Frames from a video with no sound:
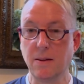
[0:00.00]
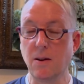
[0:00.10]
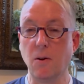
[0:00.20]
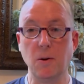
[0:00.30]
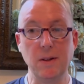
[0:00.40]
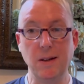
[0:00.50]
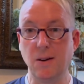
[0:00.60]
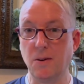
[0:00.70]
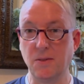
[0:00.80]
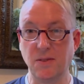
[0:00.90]
the Holy
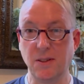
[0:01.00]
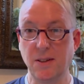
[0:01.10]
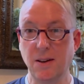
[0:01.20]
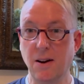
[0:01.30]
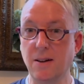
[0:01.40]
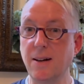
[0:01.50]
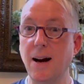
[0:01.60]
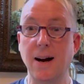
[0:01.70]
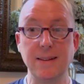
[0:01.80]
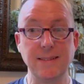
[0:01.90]
Ghost, our
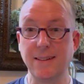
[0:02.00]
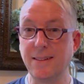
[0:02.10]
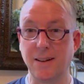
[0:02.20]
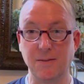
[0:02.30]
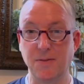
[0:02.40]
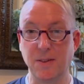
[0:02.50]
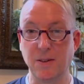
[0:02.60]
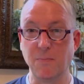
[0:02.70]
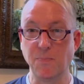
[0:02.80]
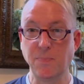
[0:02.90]
constant comforter.